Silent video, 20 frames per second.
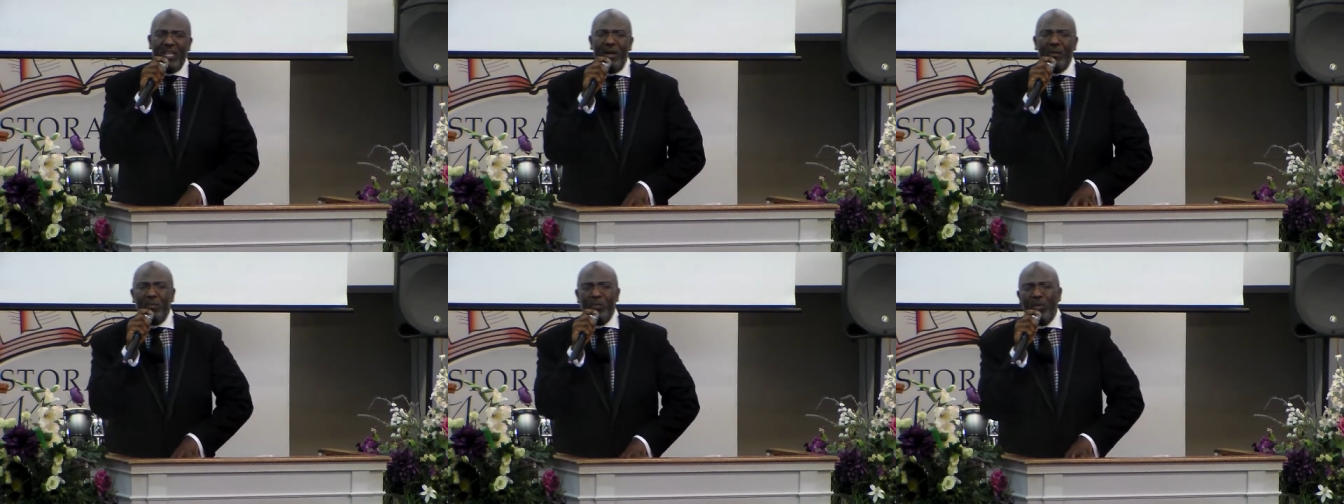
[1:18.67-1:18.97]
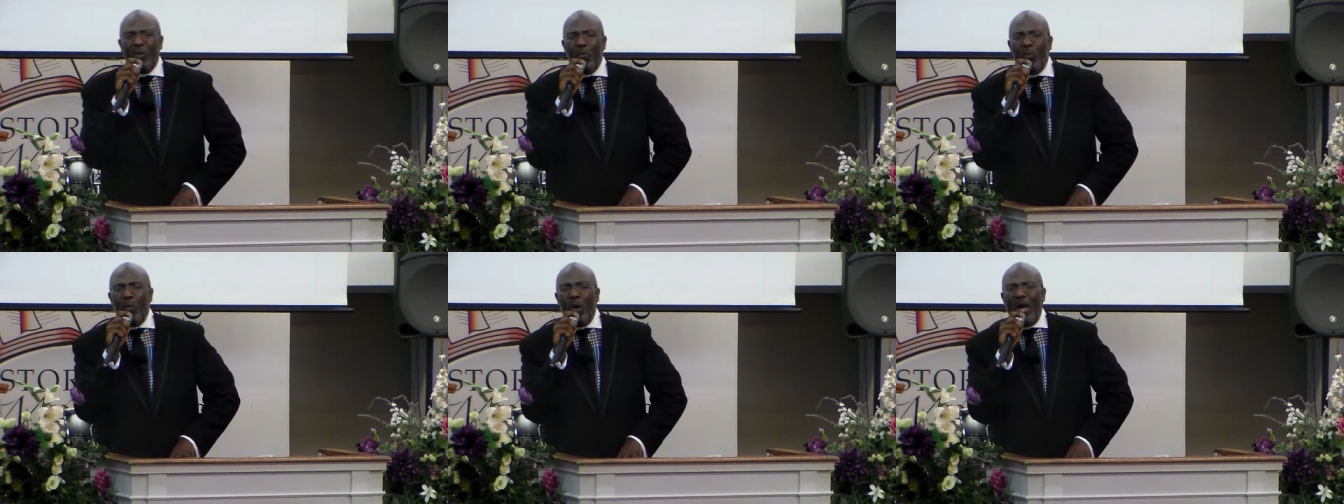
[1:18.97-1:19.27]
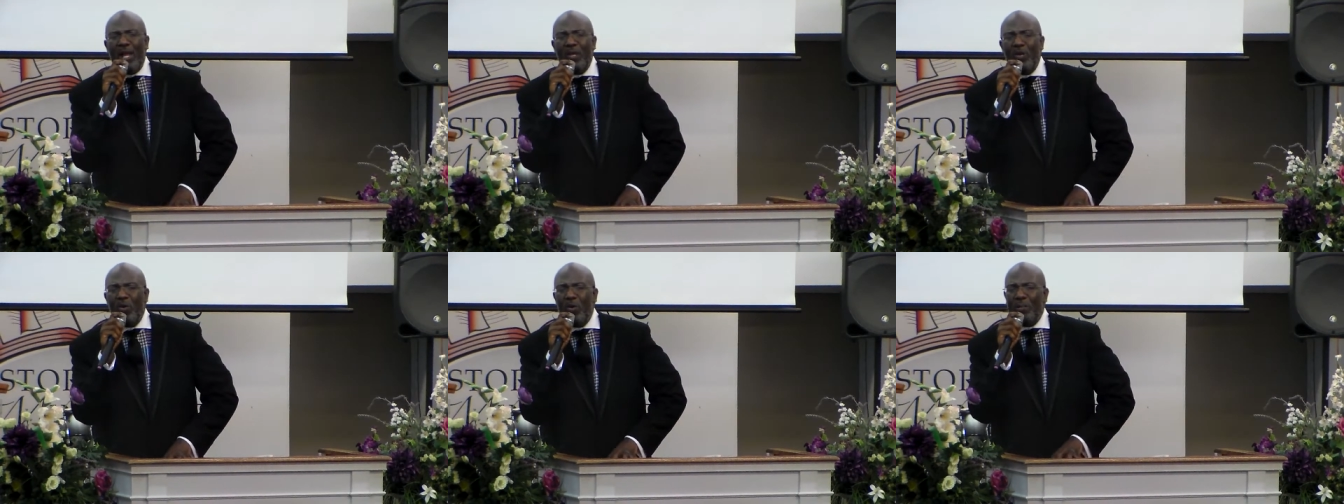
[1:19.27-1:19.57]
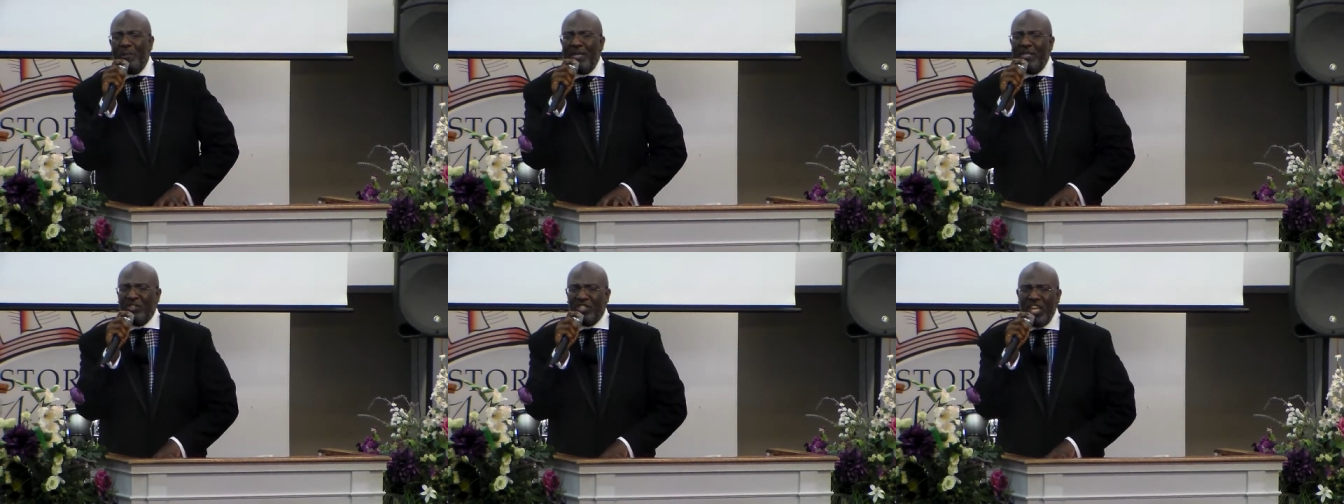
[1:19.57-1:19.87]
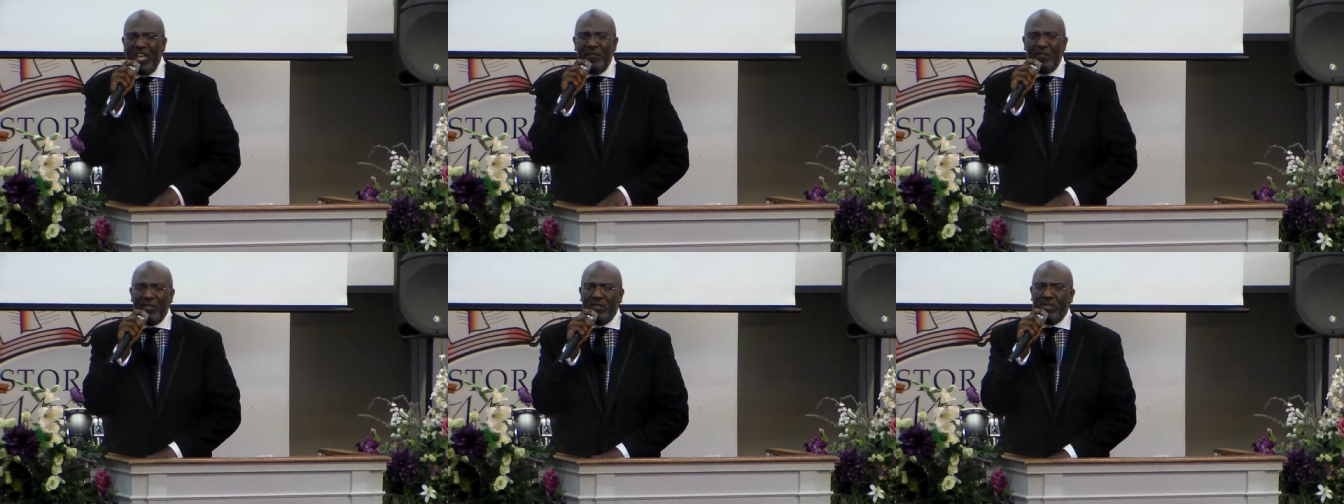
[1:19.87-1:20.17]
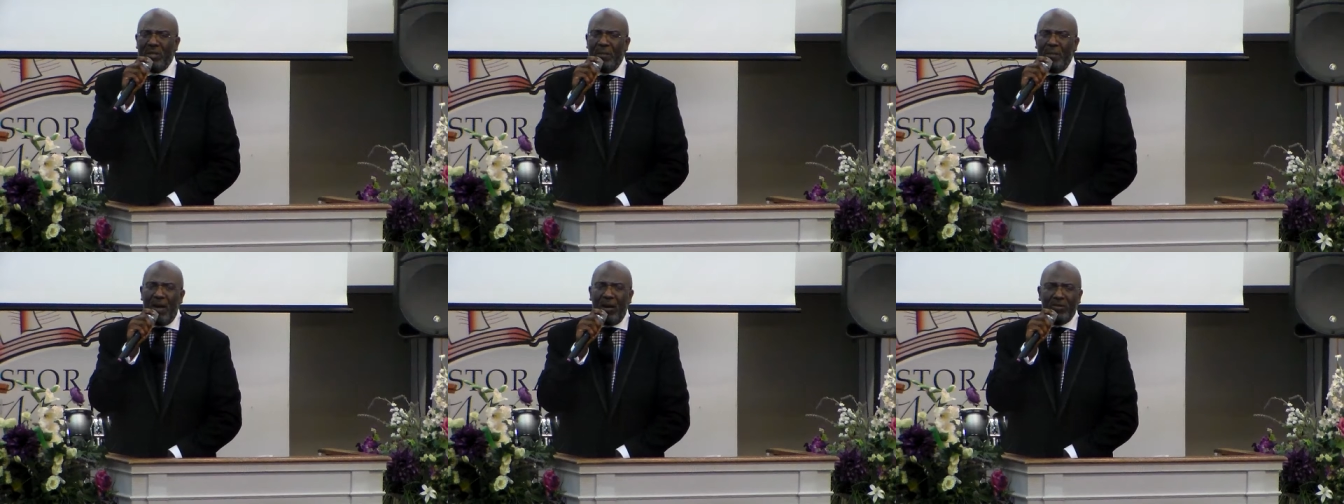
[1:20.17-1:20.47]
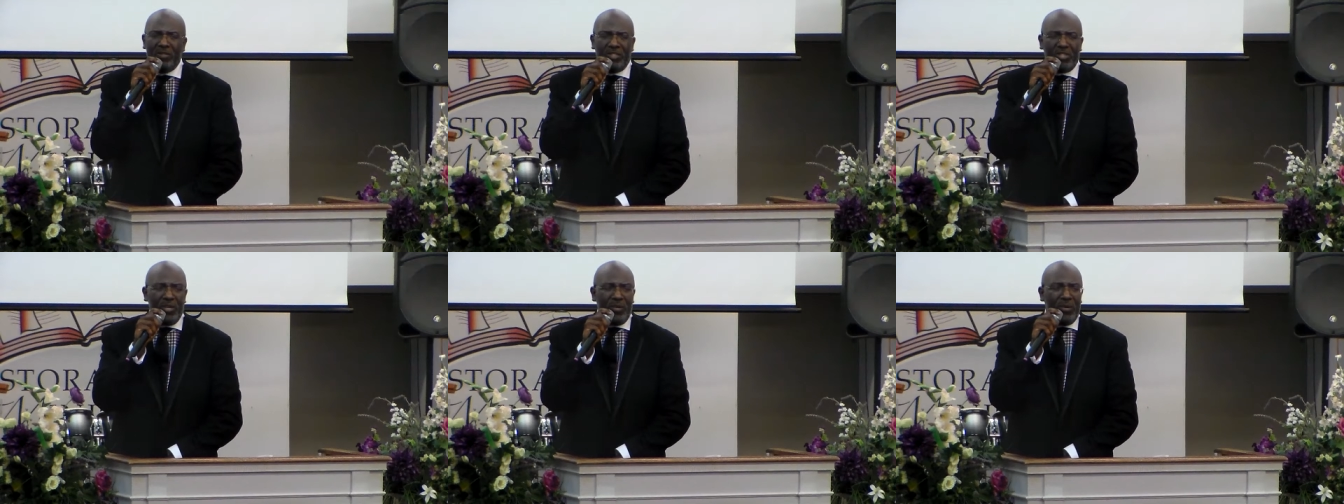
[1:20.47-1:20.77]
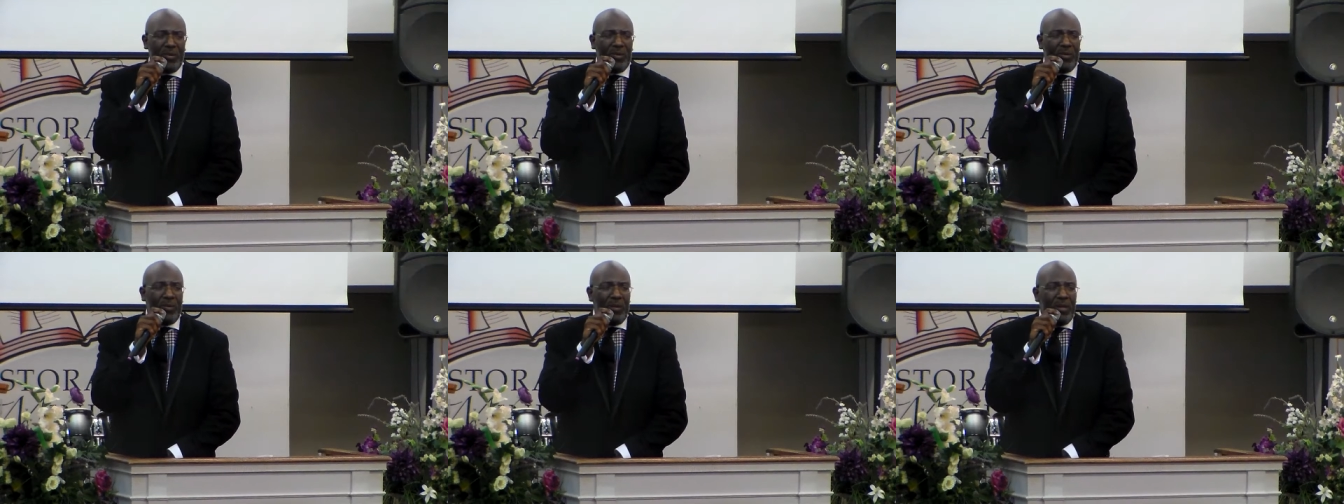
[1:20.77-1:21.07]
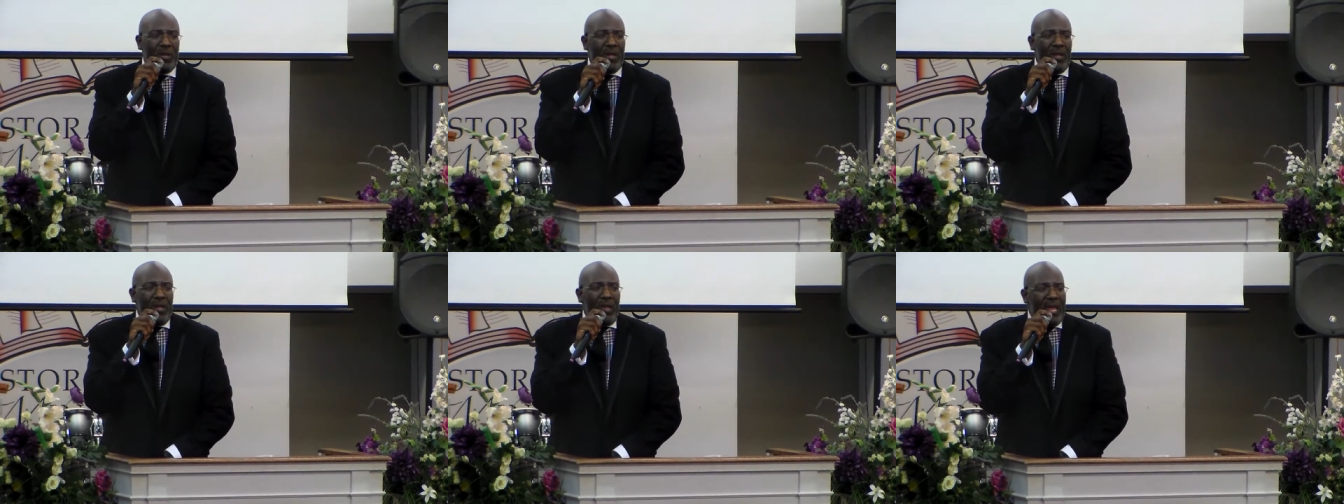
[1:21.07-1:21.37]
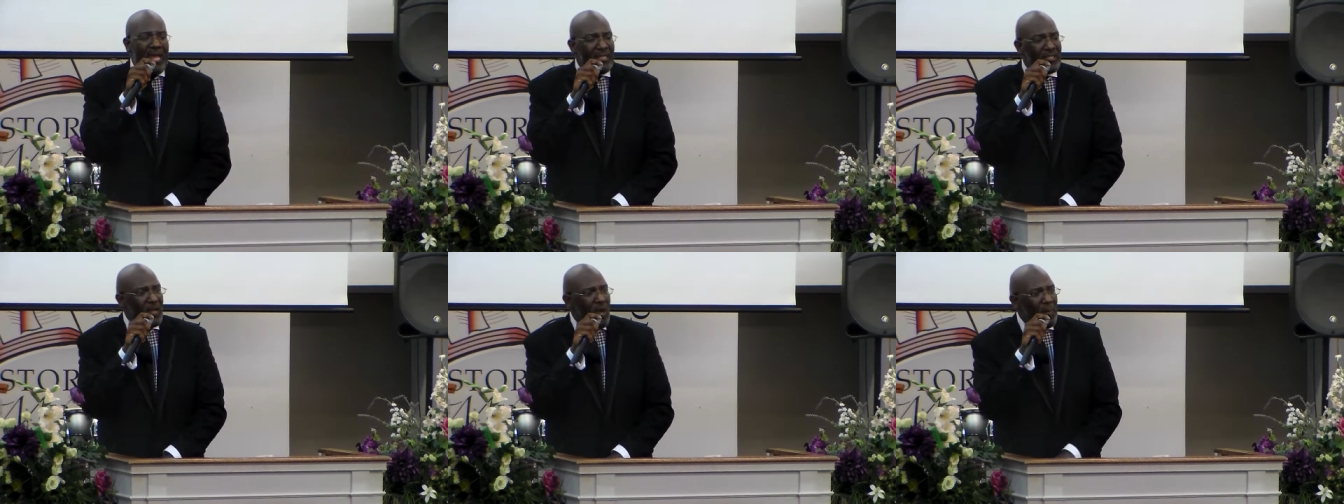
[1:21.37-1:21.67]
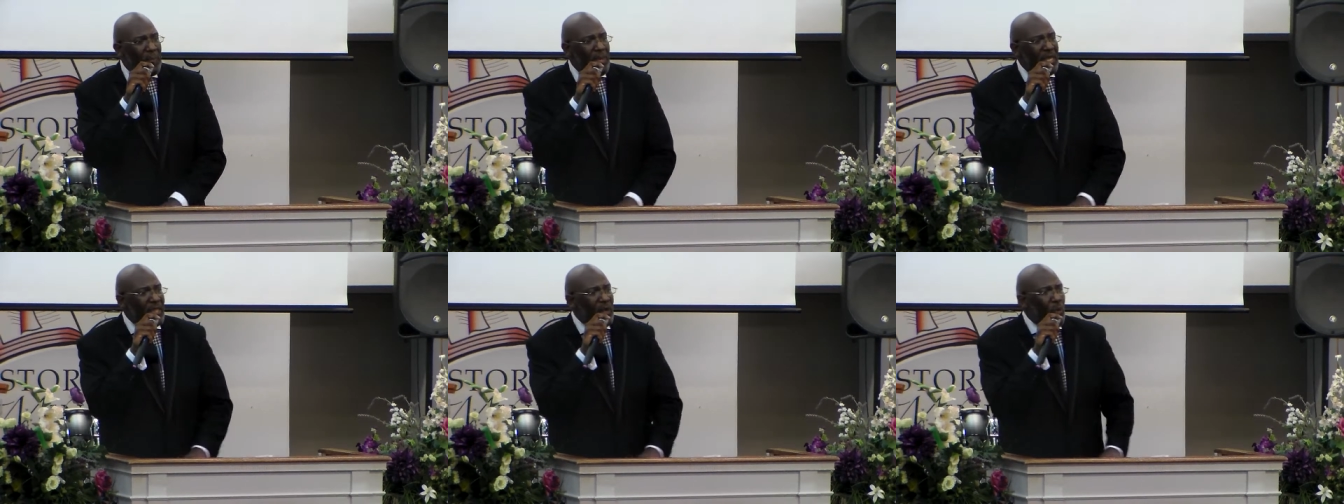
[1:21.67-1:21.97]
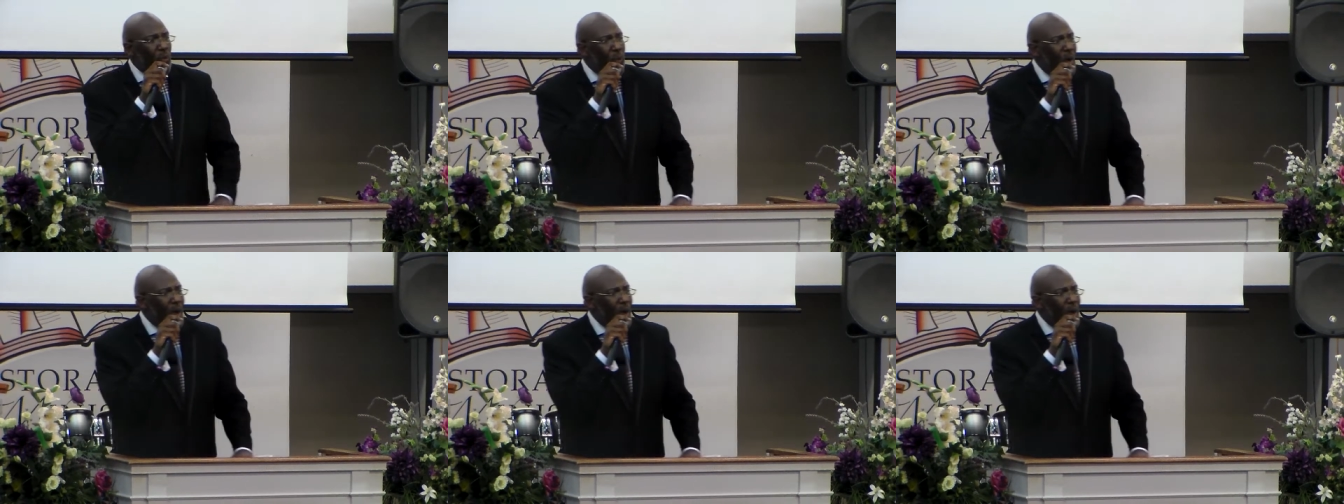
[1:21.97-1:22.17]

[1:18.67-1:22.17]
the one who will be chiefest amongst you is going to be the